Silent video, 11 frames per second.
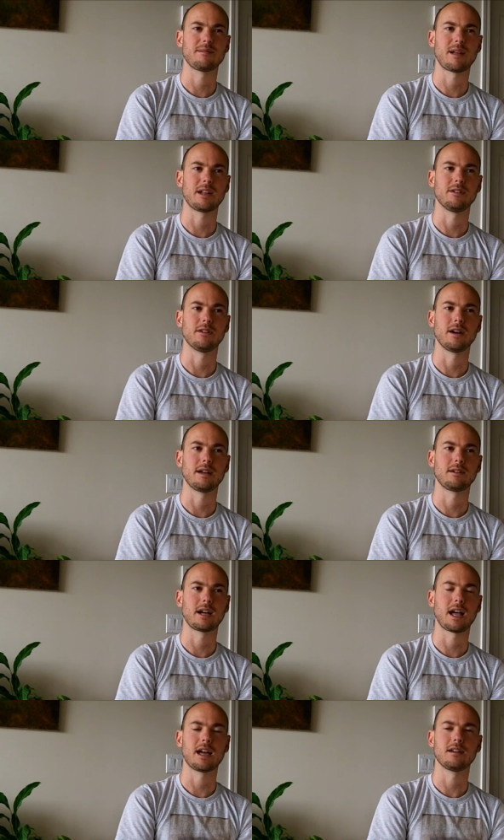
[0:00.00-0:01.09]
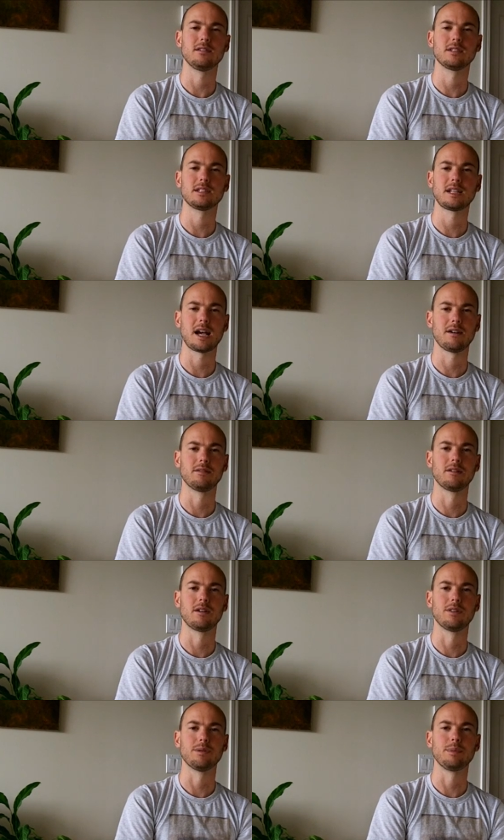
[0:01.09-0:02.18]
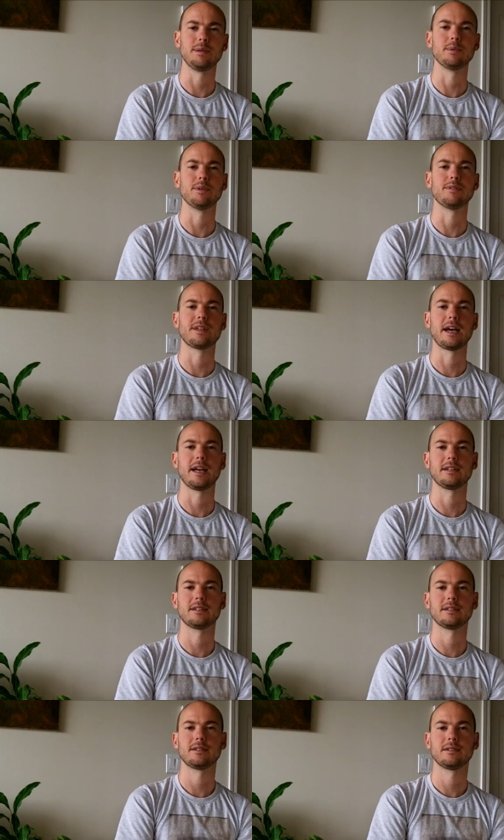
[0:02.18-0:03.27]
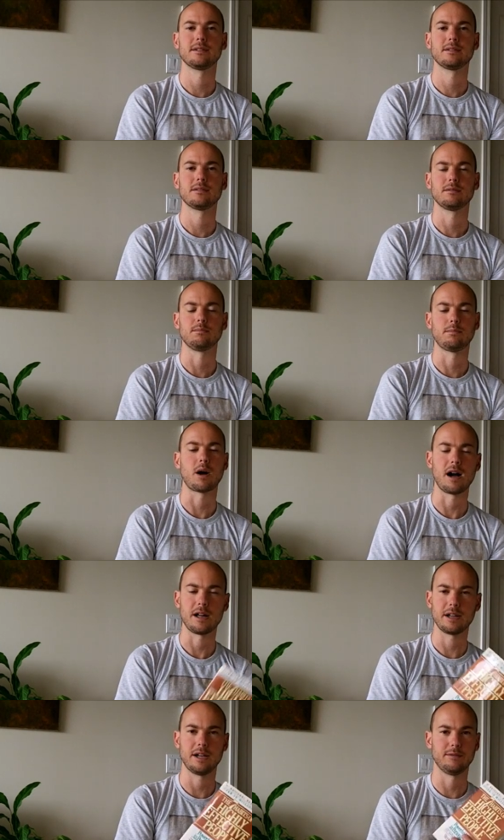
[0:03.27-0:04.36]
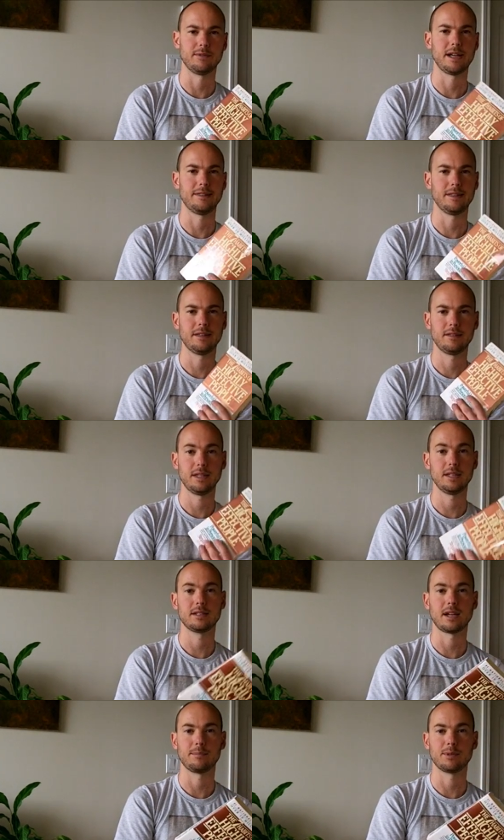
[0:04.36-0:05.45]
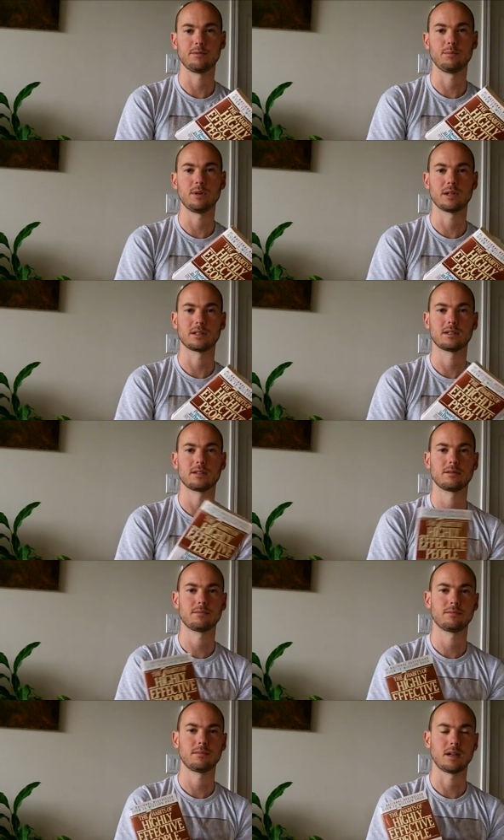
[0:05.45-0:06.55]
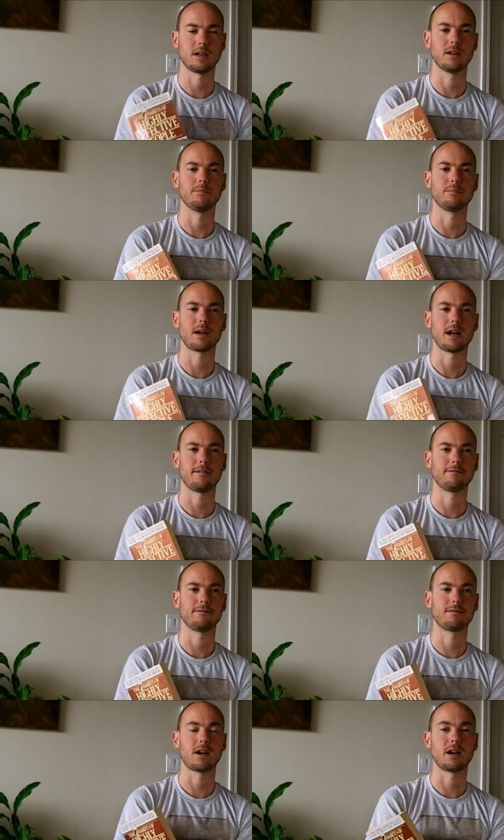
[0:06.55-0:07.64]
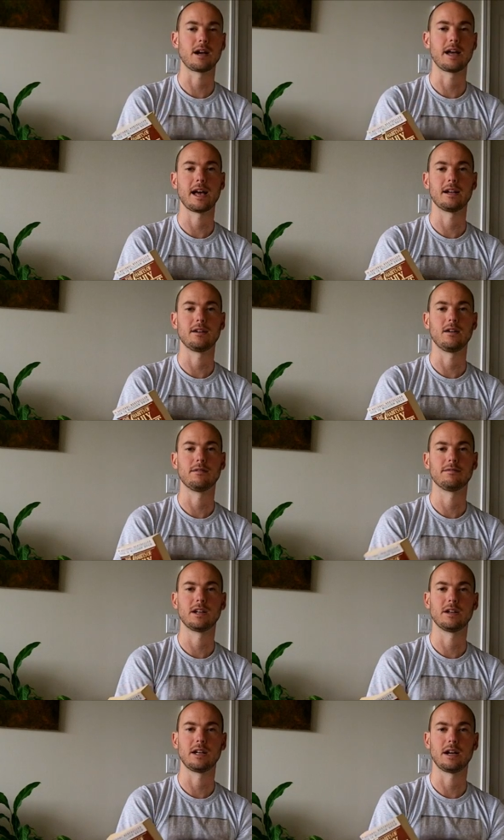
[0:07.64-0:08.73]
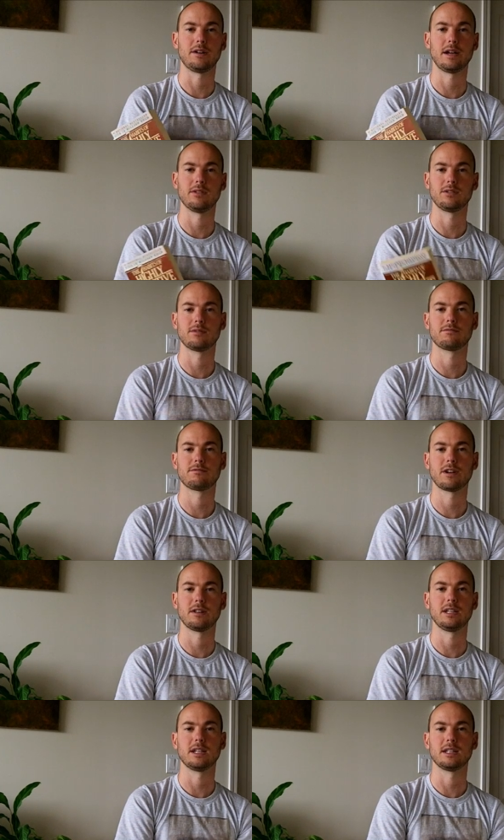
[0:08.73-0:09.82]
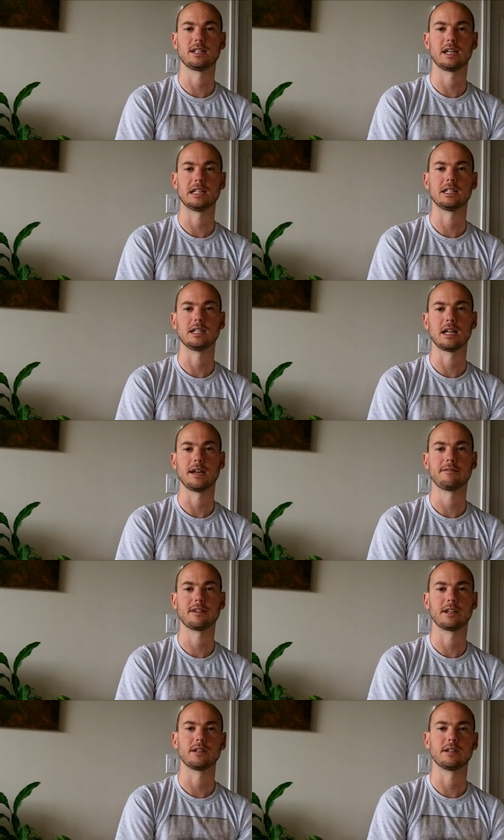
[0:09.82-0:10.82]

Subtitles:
I don't know. I kind of looked down on the people that bought and read these types of books. I thought I had it all figured out. I was fairly content in life.